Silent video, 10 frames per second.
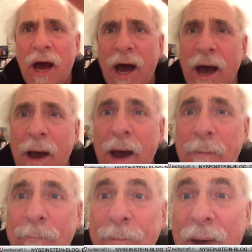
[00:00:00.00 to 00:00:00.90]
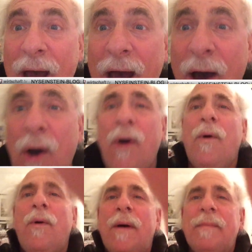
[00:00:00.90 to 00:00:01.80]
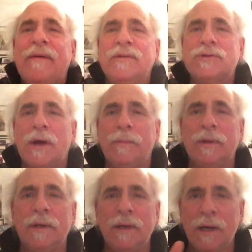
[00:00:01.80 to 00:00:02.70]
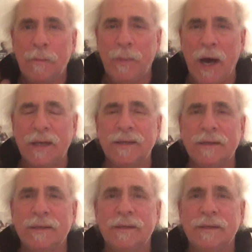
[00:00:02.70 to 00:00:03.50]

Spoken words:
up. Oh, I'm having trouble. But